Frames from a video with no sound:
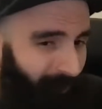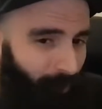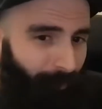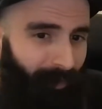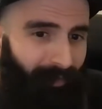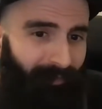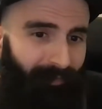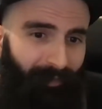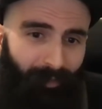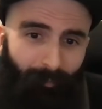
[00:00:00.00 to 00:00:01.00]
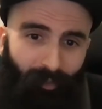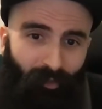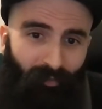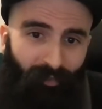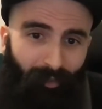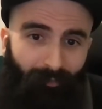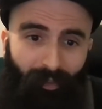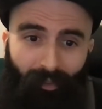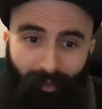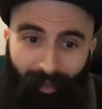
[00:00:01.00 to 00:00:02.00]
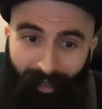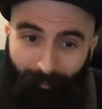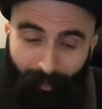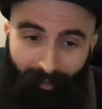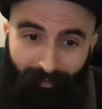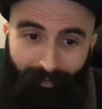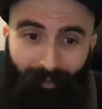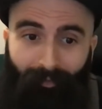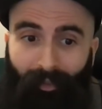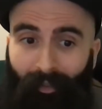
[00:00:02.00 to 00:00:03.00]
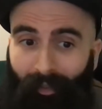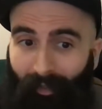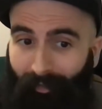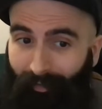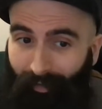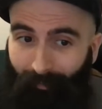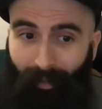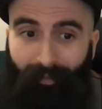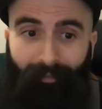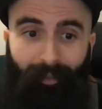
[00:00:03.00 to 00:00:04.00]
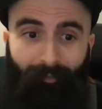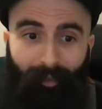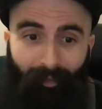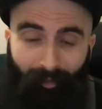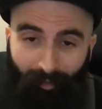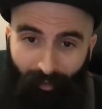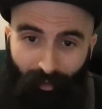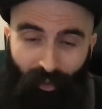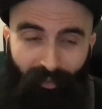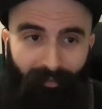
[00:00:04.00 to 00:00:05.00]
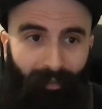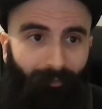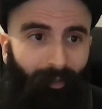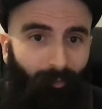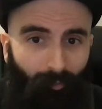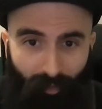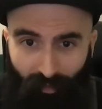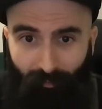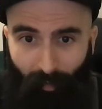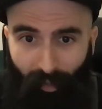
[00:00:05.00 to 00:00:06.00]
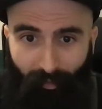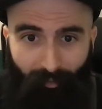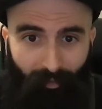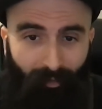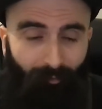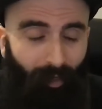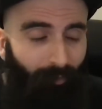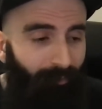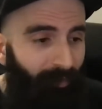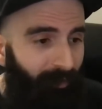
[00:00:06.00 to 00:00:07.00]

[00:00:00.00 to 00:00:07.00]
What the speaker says: of playing C major 7, A minor 7, D minor 7, G7, which is my turnaround,